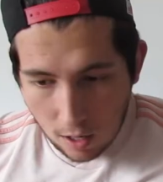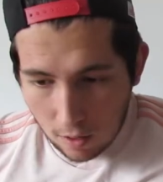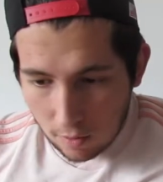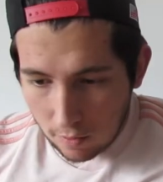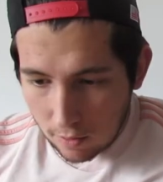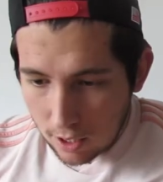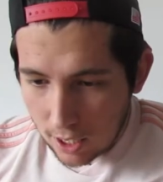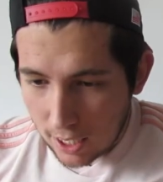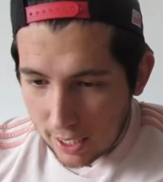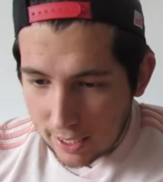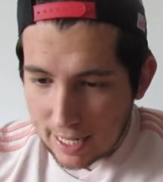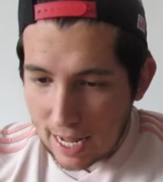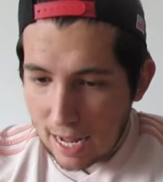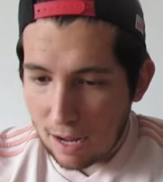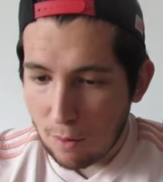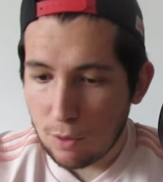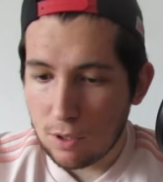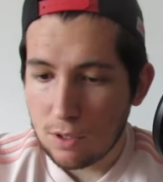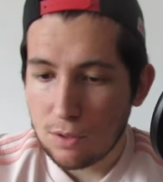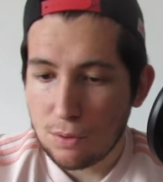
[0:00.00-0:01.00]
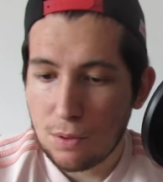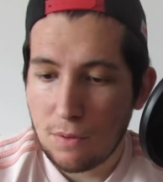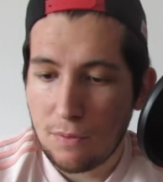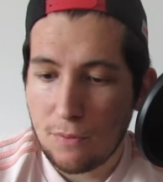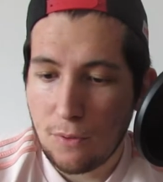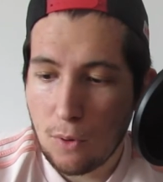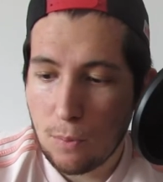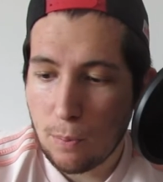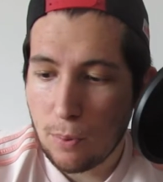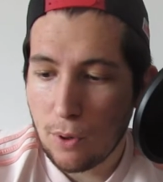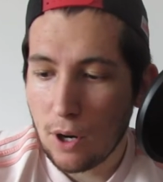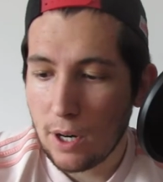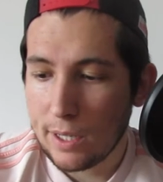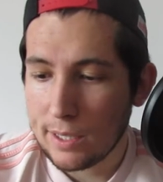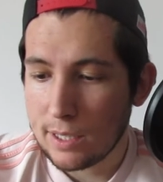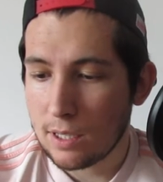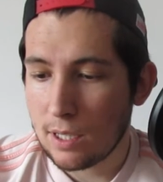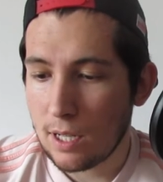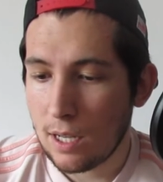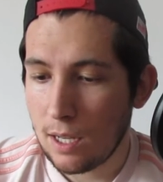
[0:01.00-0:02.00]
Right, now on to a full
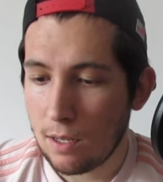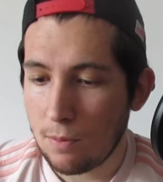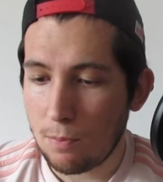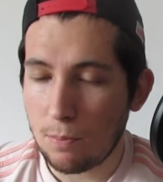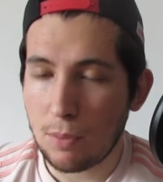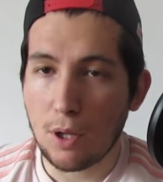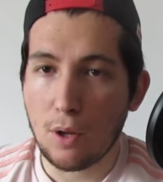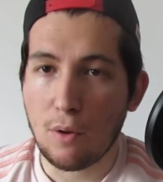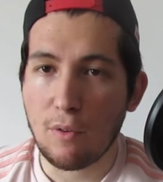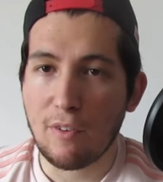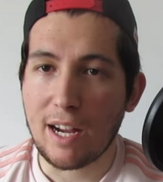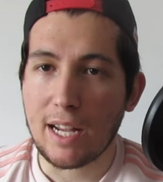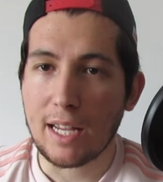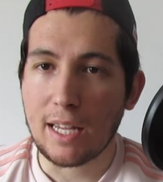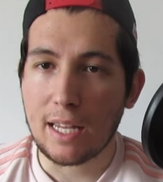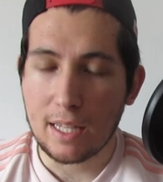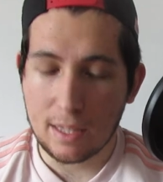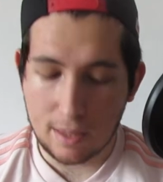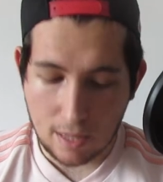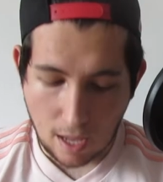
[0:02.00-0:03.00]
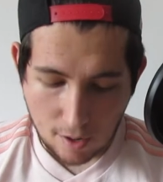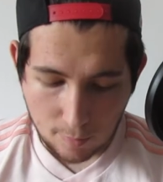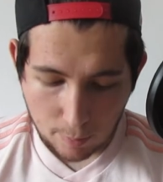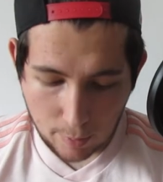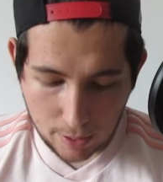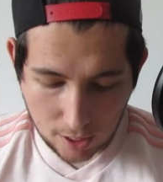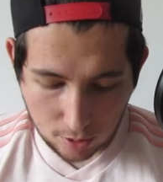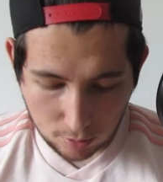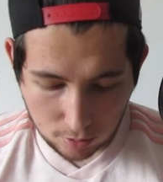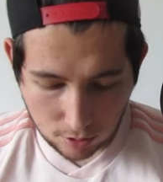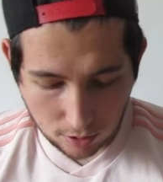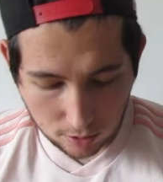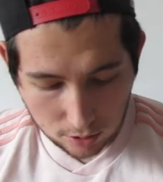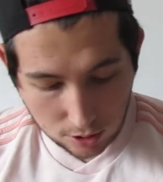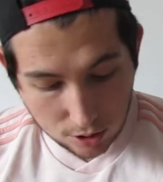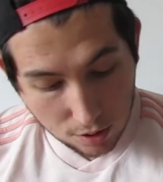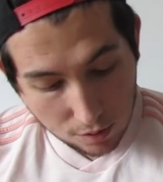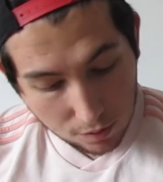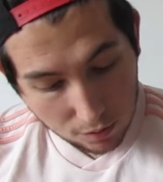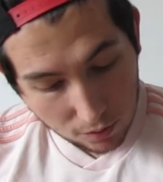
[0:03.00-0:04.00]
price Blu-ray that I've been holding on
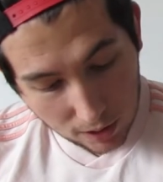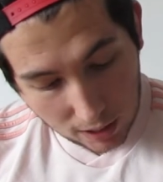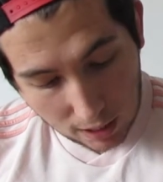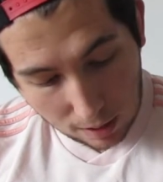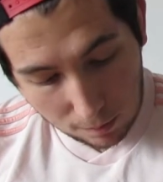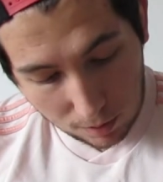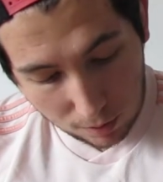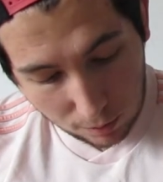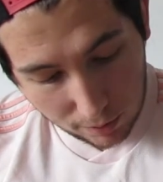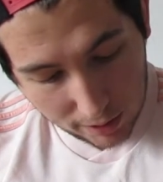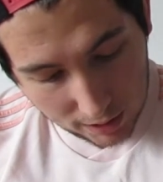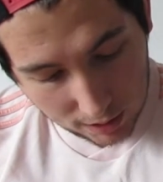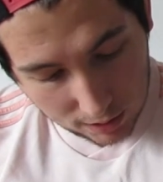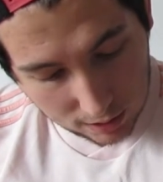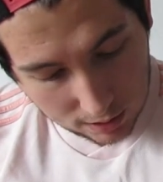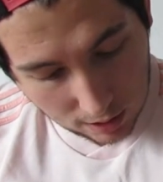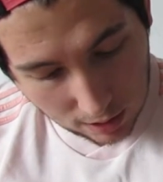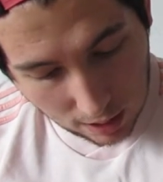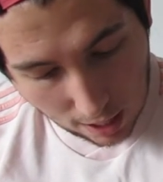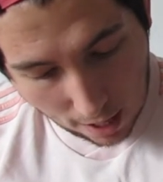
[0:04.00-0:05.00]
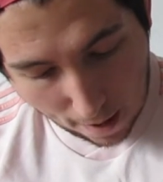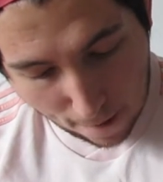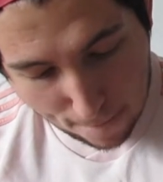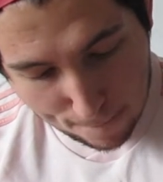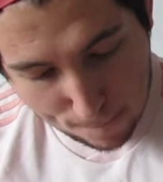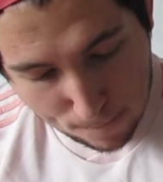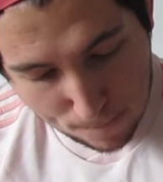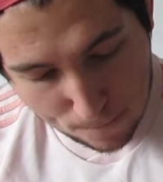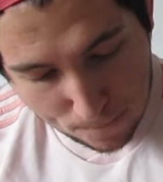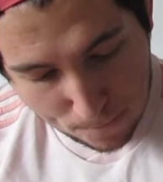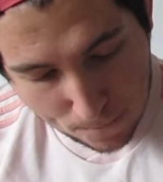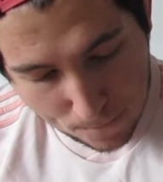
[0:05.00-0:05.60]
to for a couple of weeks. Um,